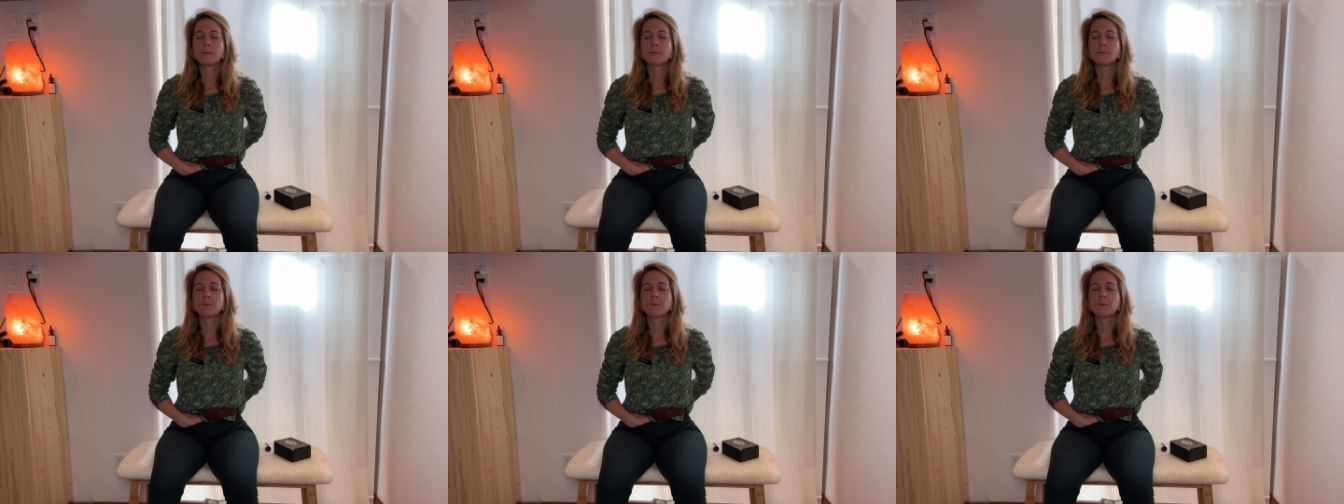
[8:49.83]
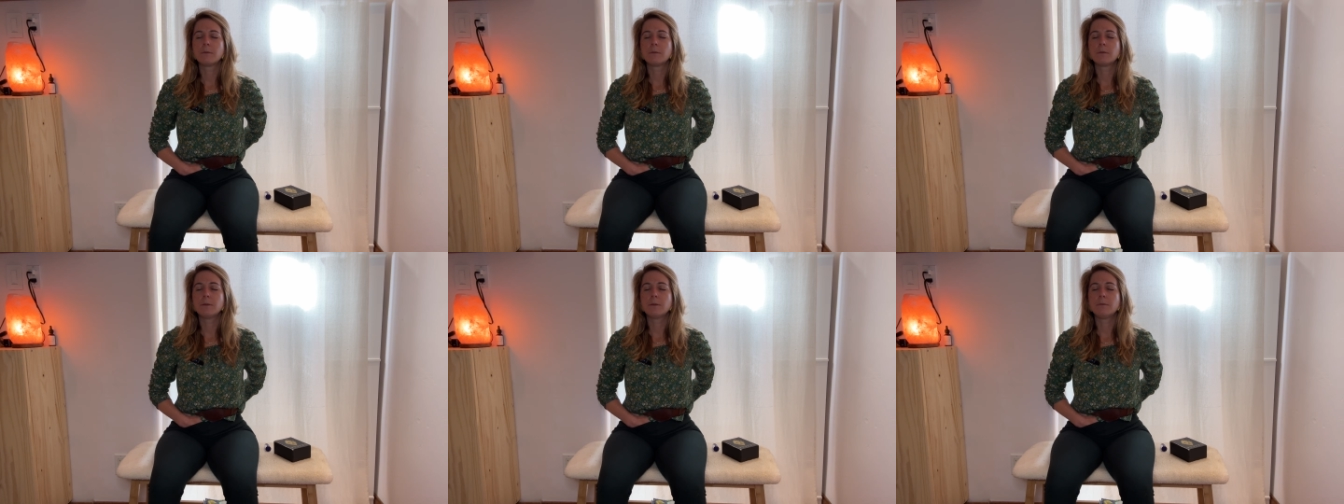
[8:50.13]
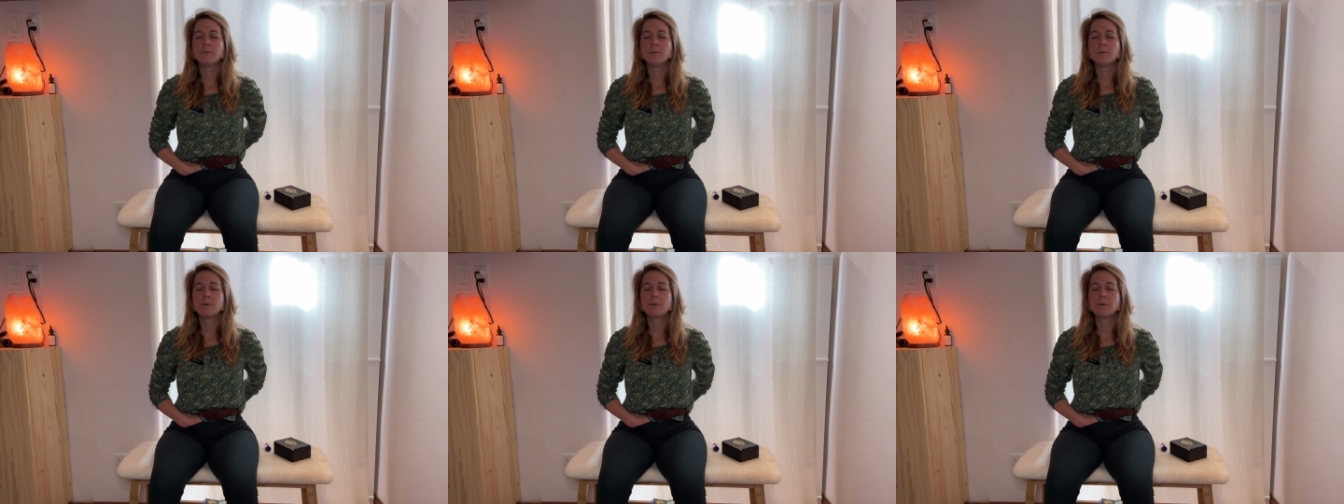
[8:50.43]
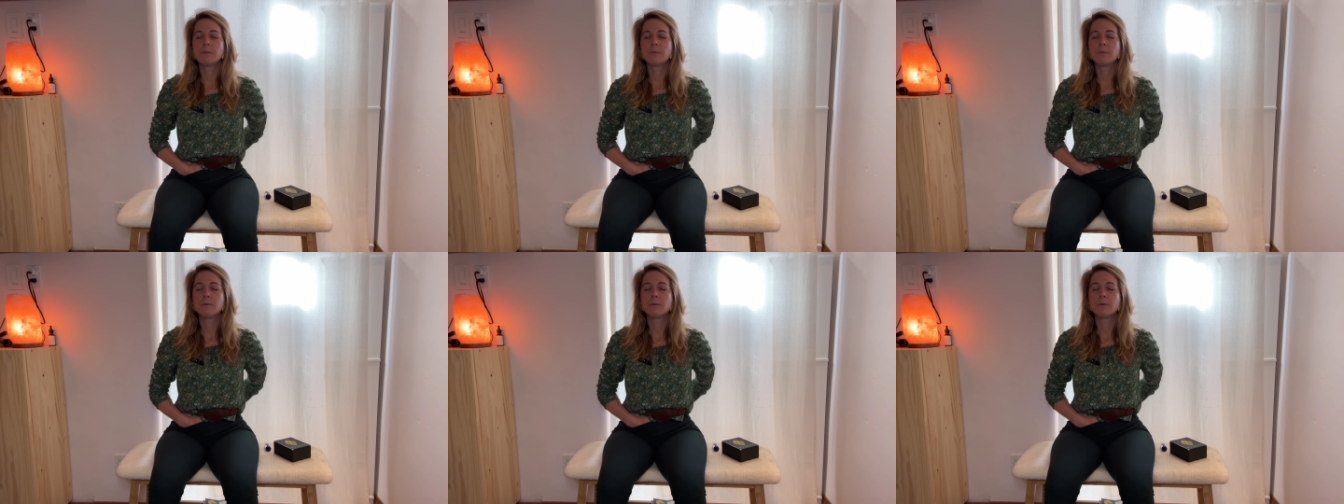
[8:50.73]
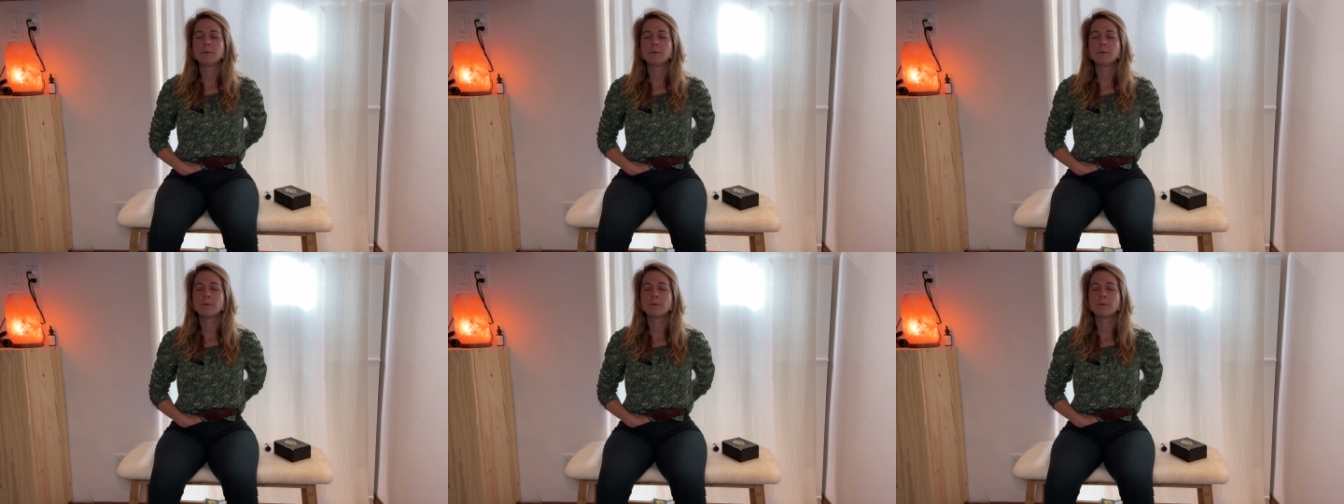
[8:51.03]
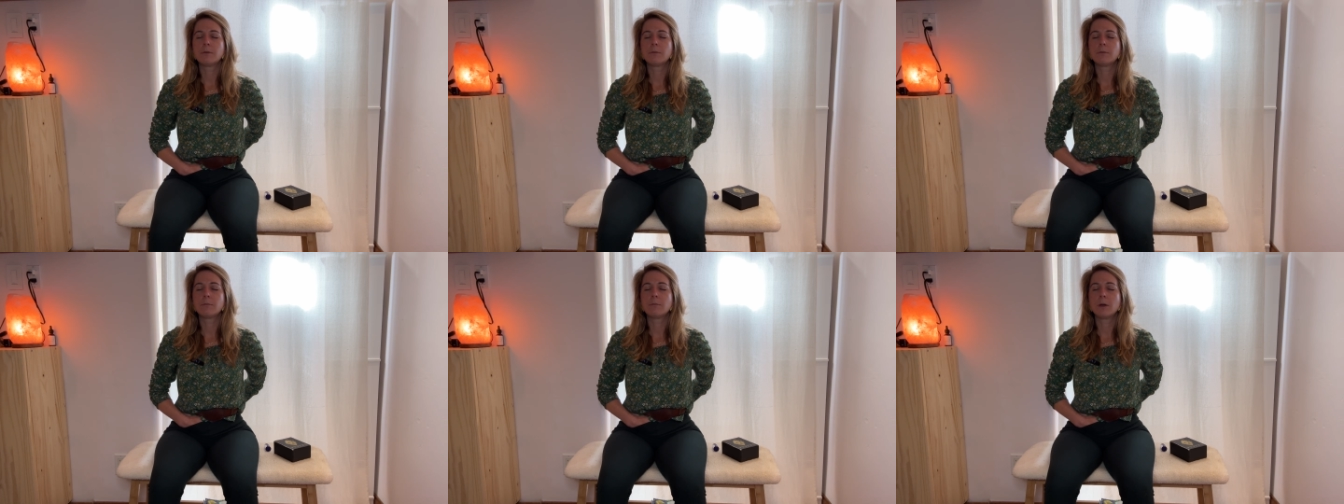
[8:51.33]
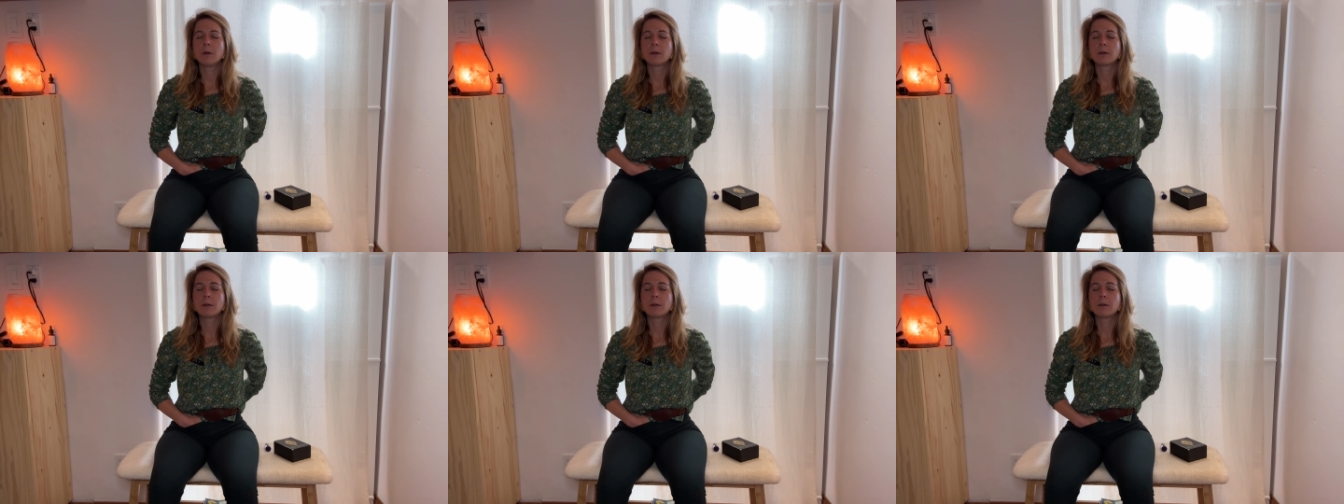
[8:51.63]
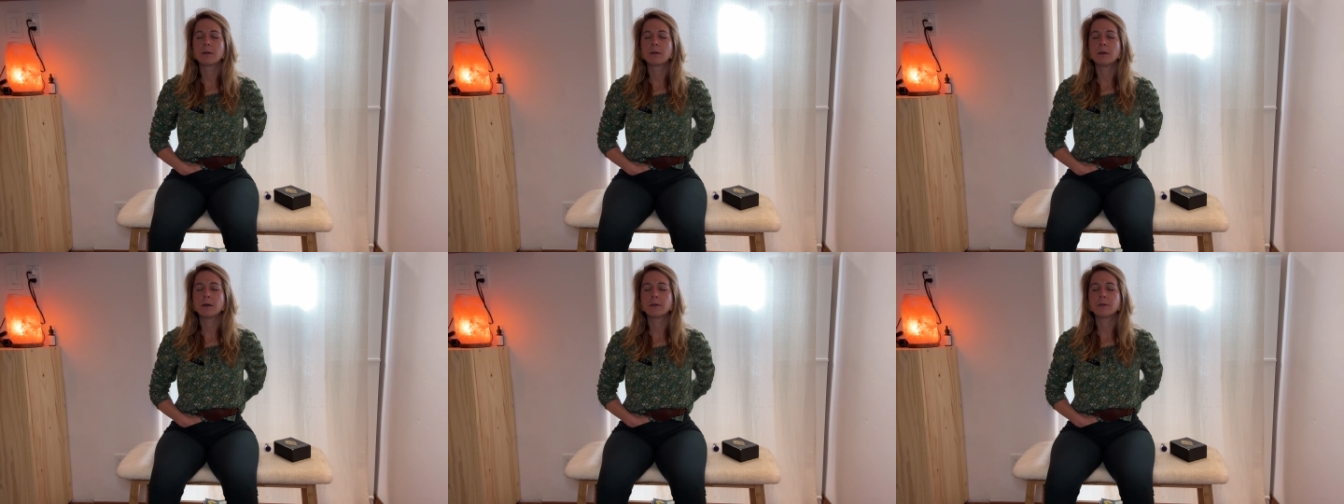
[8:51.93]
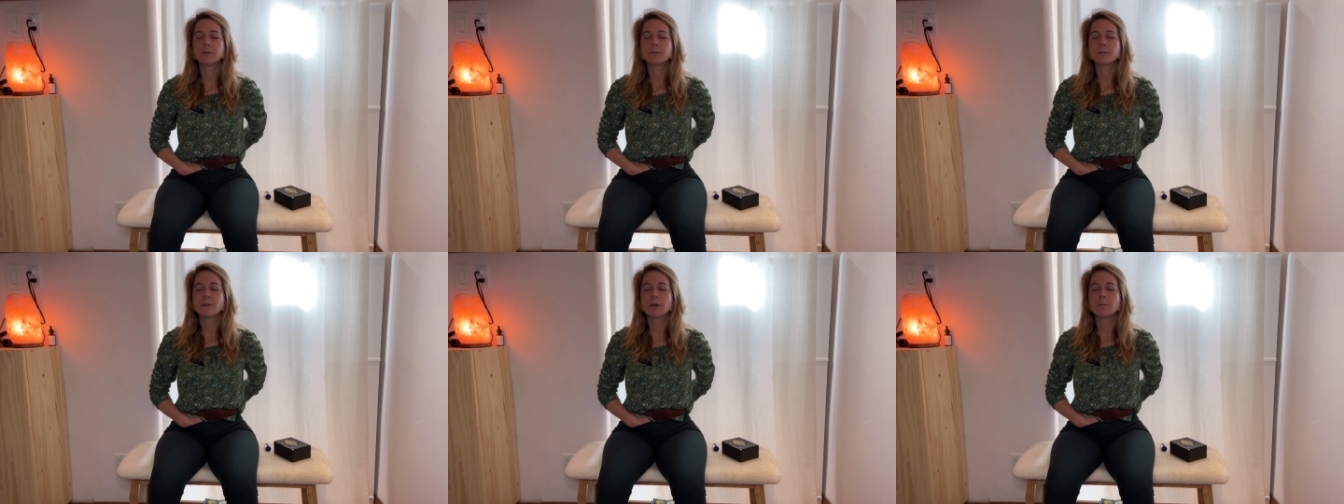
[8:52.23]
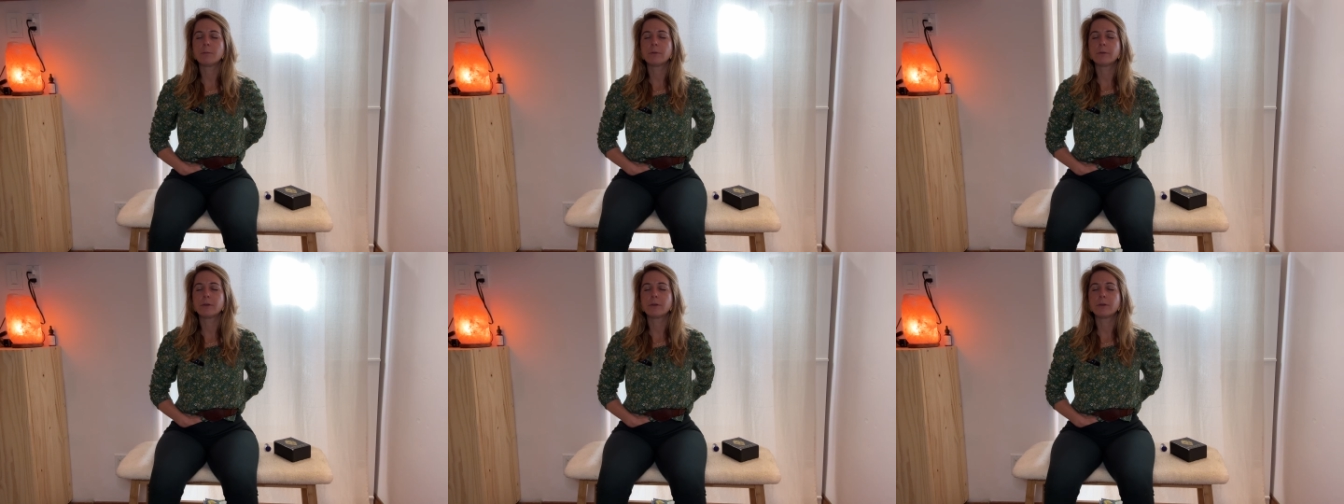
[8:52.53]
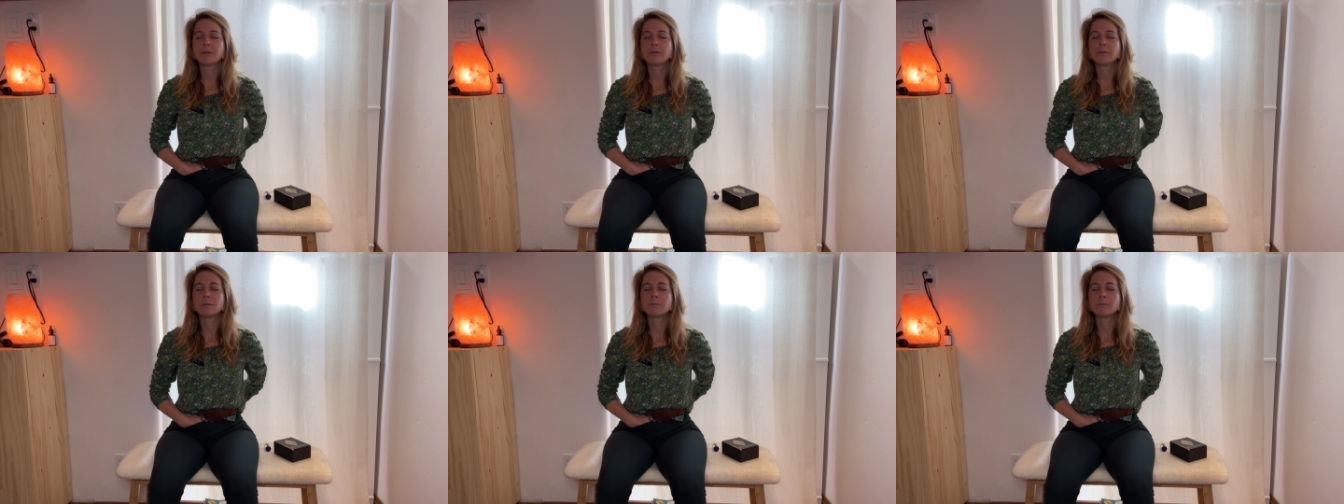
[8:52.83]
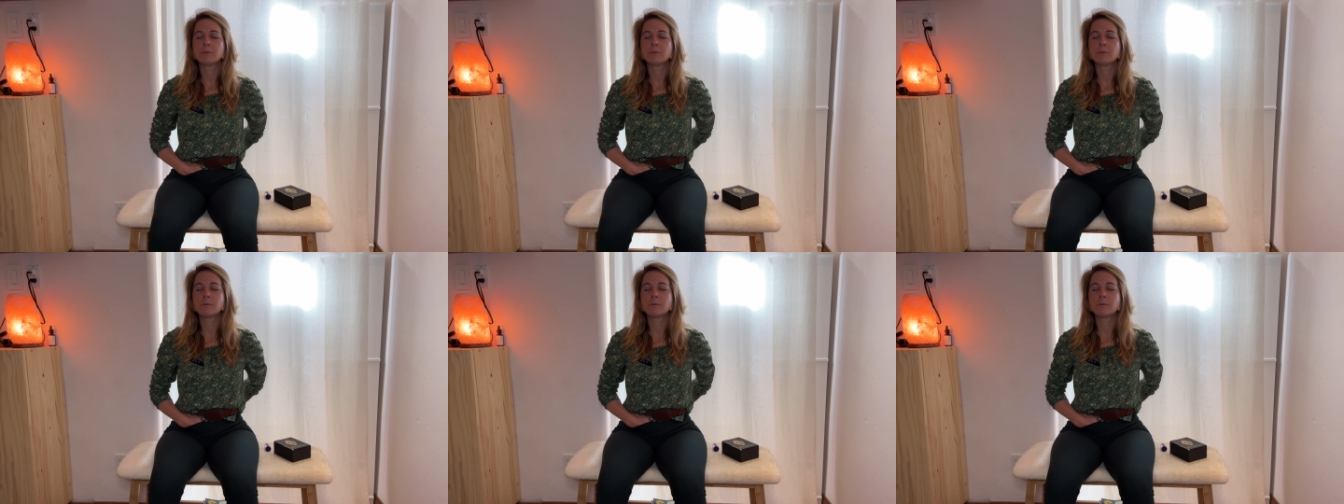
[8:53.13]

and see if you can recognize that place